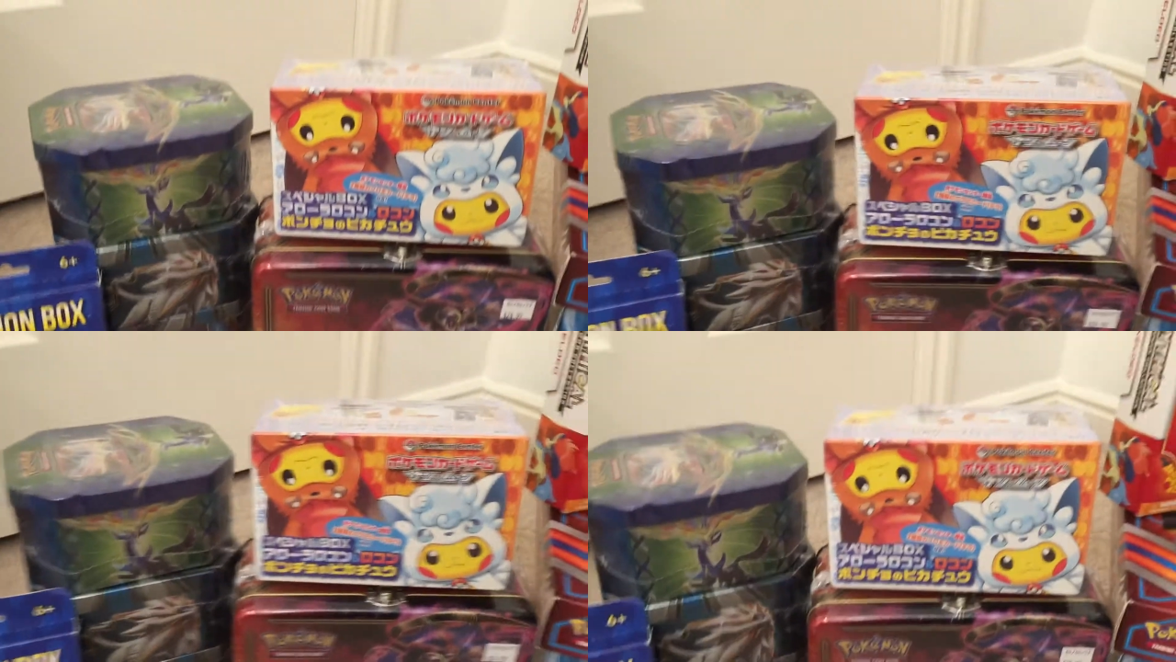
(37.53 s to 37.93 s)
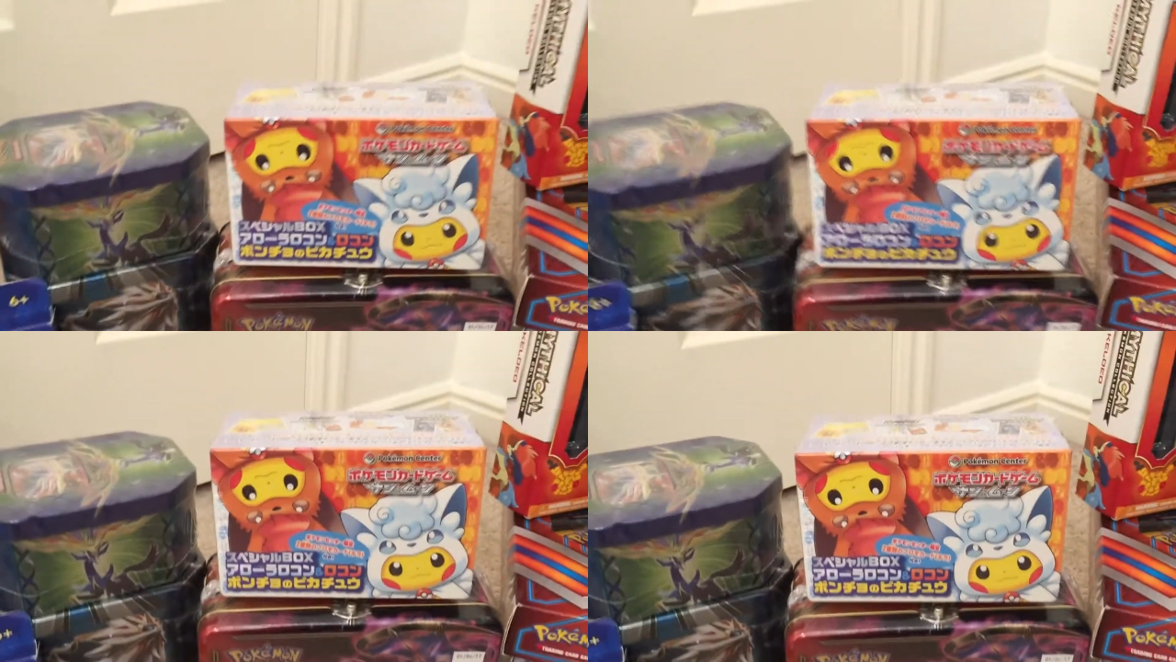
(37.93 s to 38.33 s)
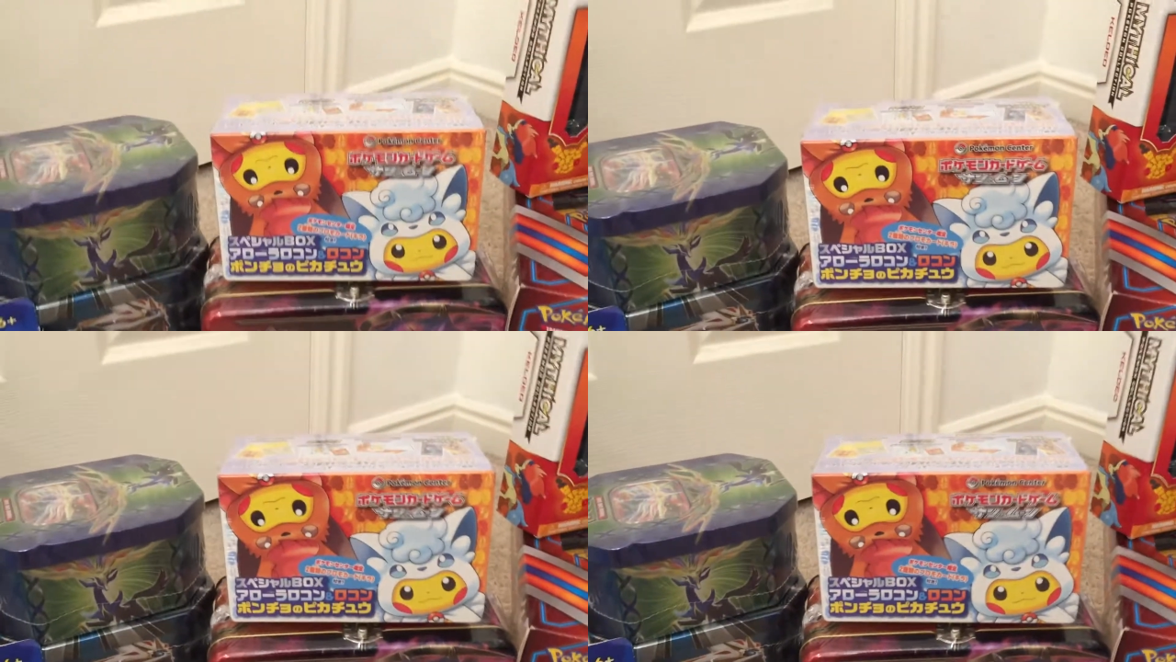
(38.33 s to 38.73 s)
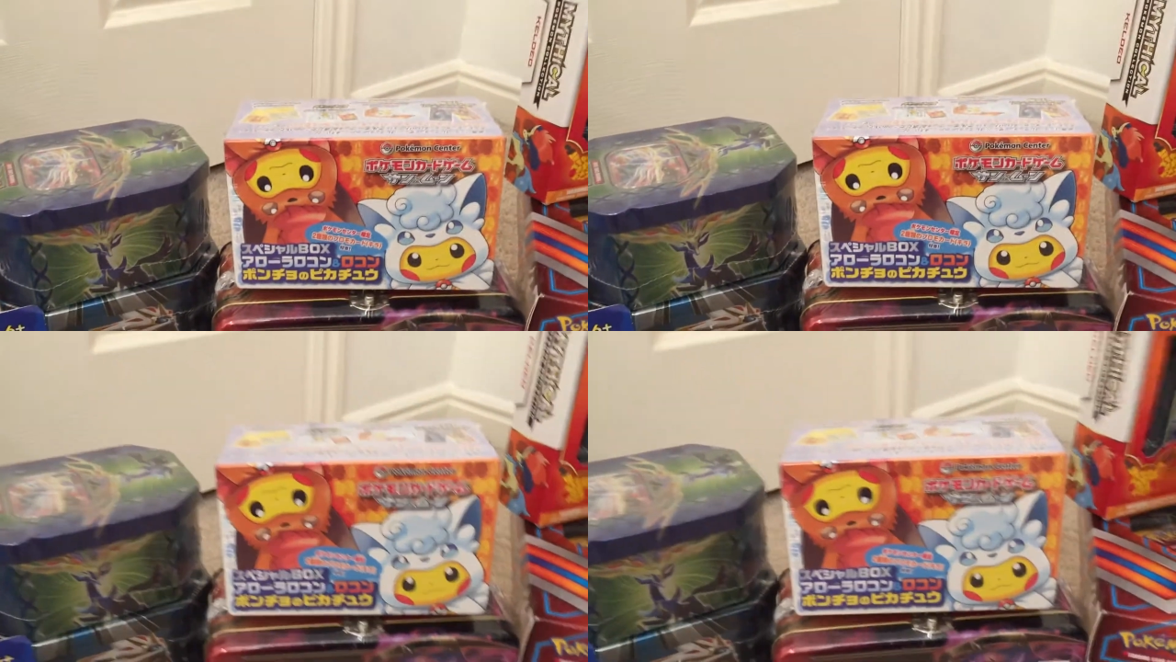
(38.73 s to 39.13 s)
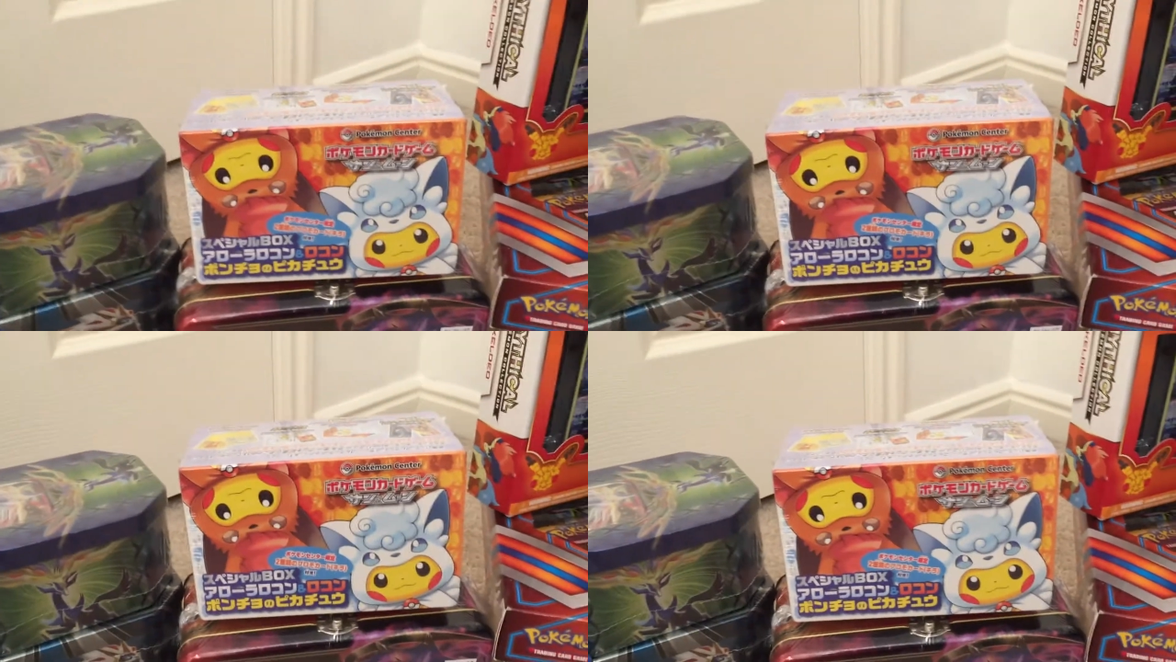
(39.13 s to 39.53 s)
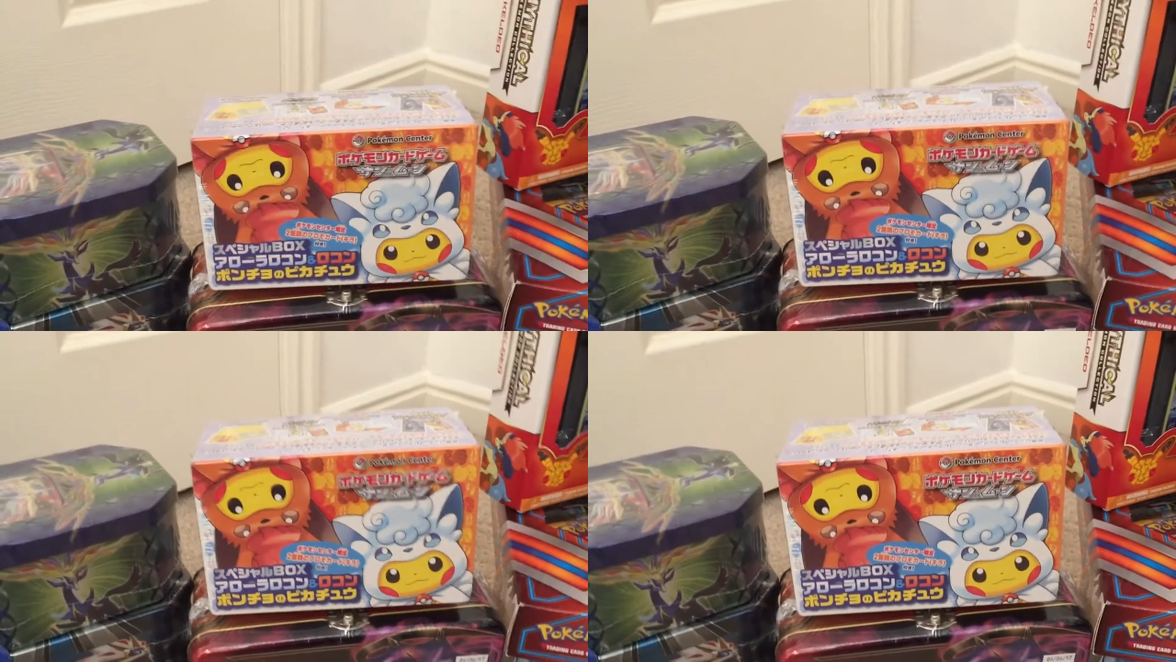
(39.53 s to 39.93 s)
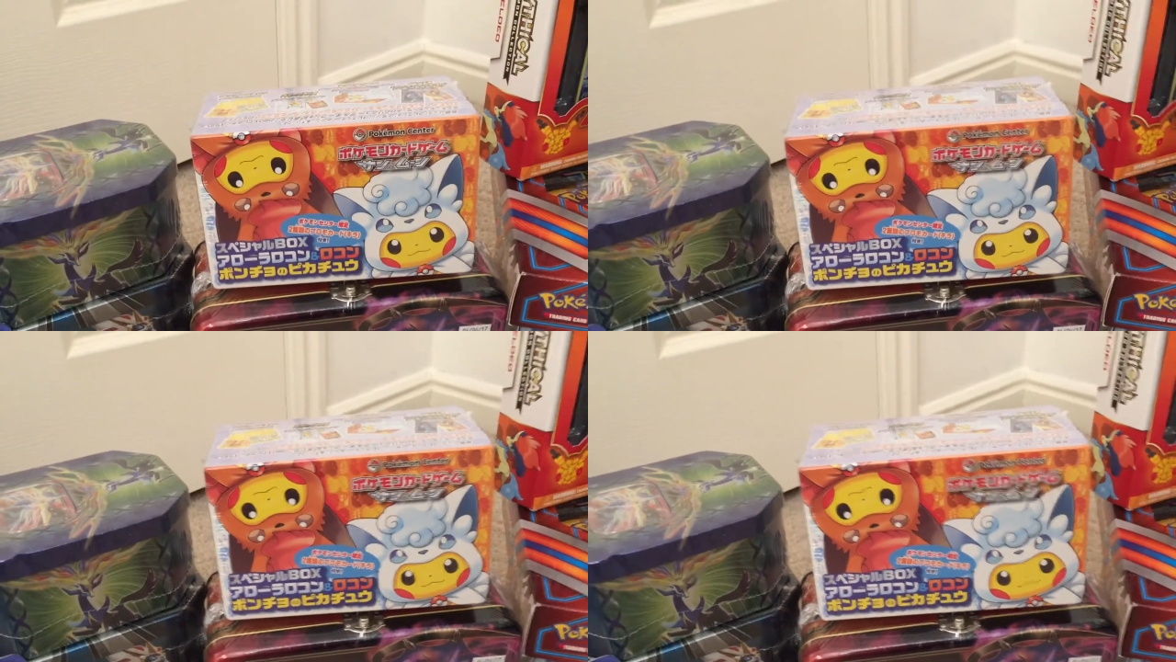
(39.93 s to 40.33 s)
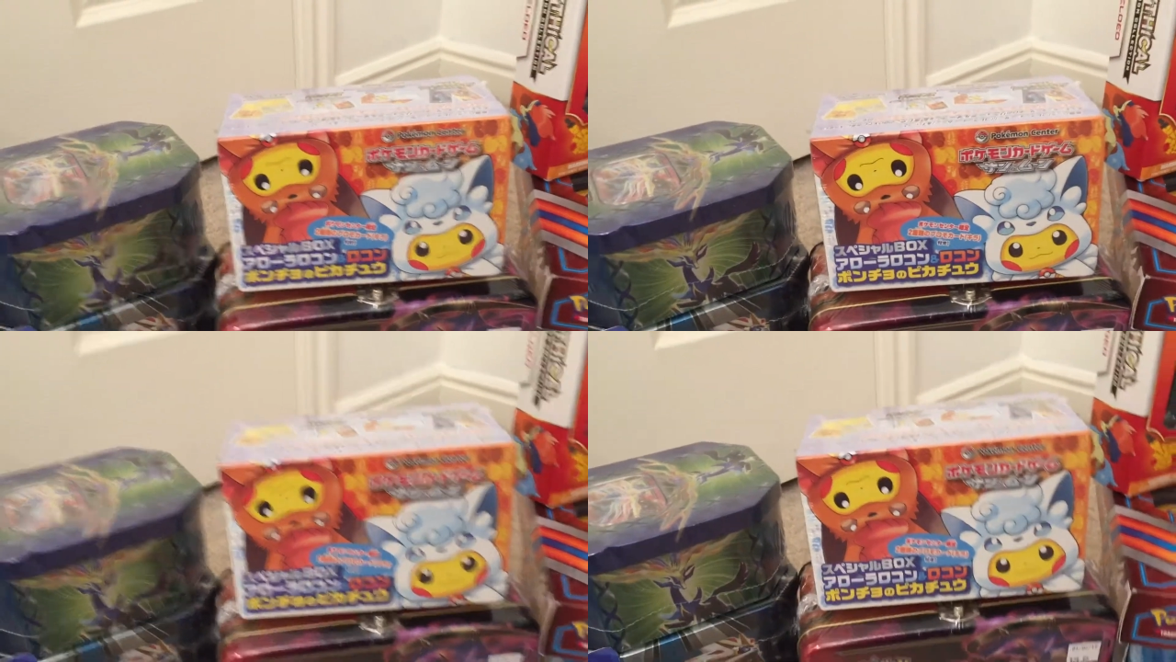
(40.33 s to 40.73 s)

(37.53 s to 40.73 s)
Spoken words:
(no speaker visible)